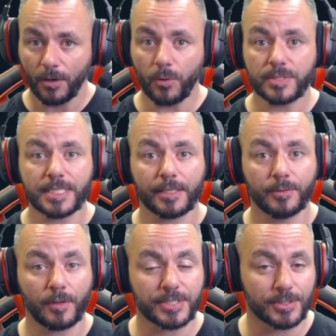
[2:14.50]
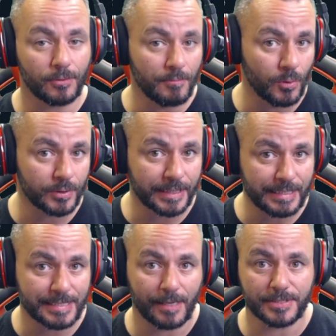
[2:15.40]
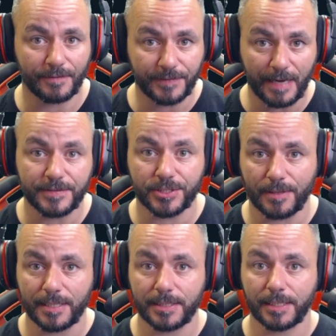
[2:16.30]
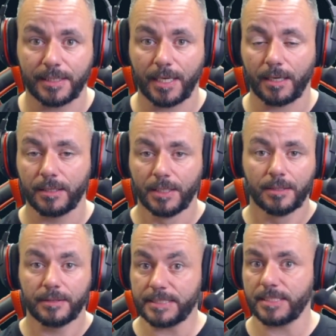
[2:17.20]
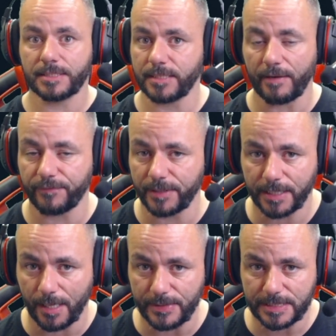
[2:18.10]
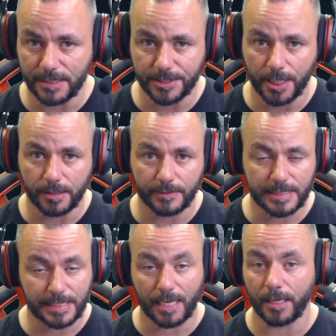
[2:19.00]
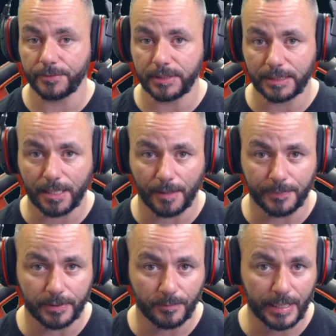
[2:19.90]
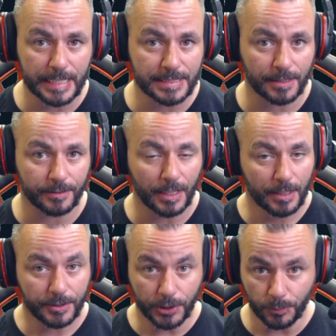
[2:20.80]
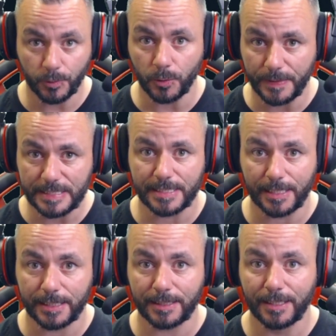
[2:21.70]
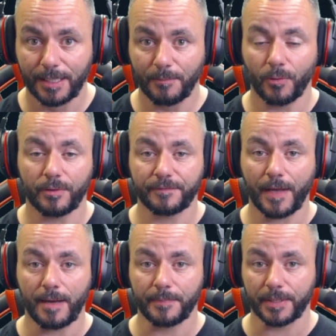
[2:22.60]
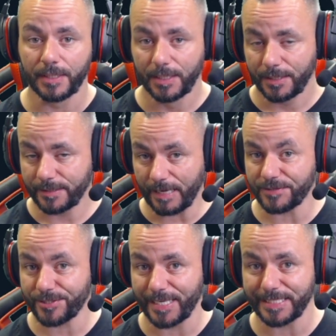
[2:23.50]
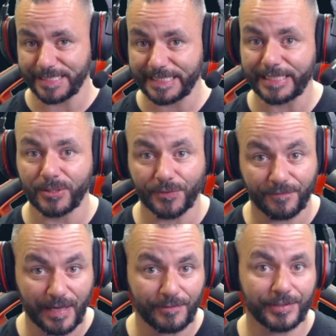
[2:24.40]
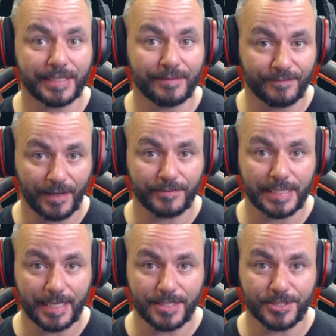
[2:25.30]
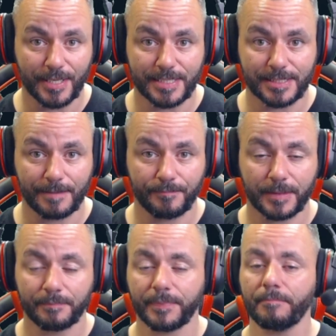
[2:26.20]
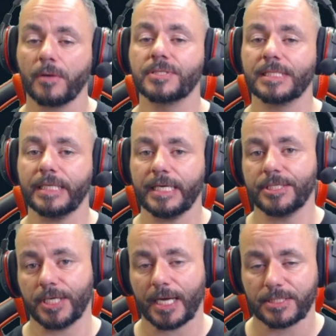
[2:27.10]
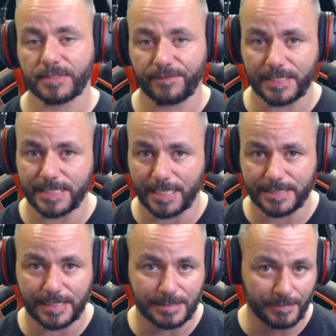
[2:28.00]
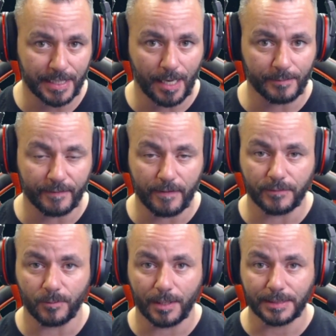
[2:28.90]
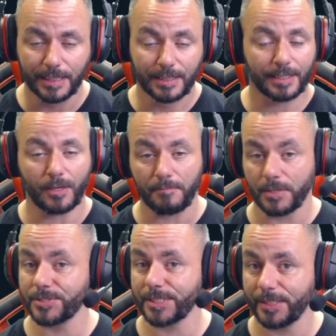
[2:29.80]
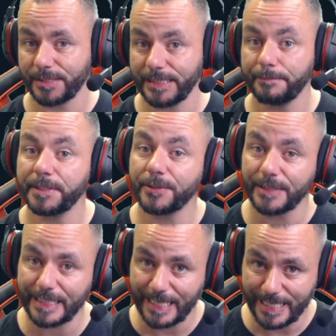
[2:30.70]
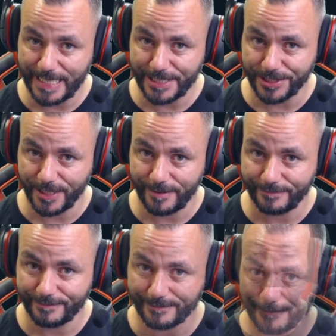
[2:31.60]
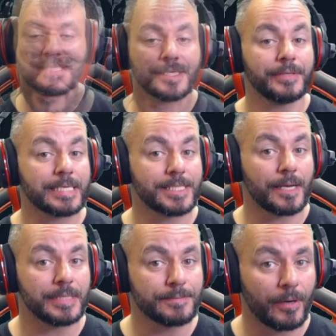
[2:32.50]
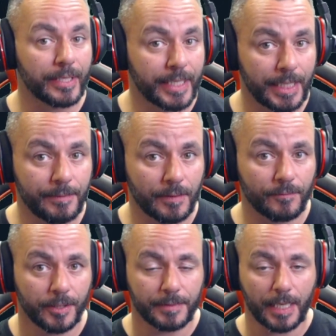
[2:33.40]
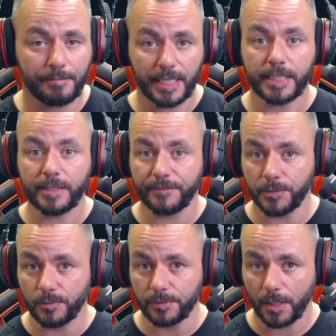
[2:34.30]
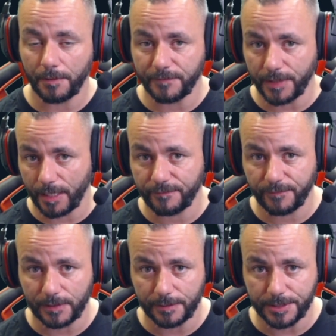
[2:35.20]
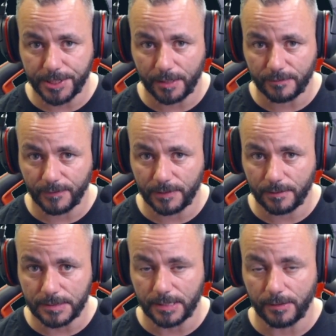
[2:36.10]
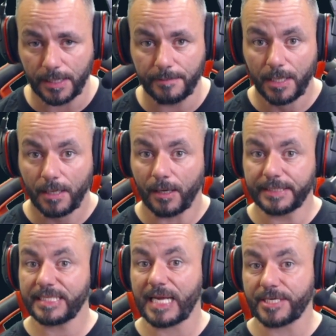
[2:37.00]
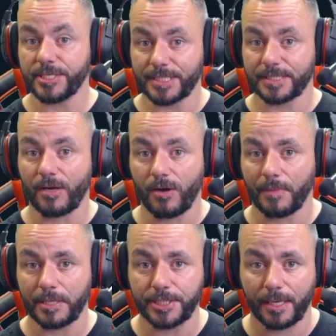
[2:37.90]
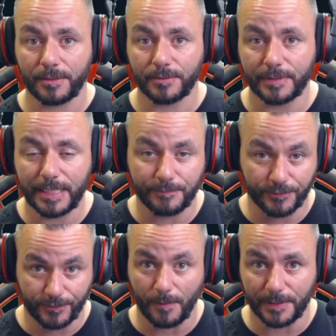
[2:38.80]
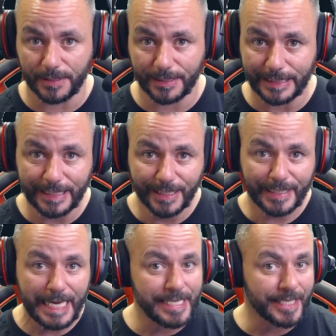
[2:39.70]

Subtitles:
Also, I saw more details of Death Stranding. Now, this is definitely coming to the channel, and it's out only in a couple of weeks, so you will be seeing more of that. But Death Stranding did look very, very interesting. But mostly EGX was fantastic to meet up with everyone, and I'll most certainly be doing it again next year. So next up is my gaming room. Now, many of you will know, if you have followed the channel for a long time, I did actually start my channel properly in the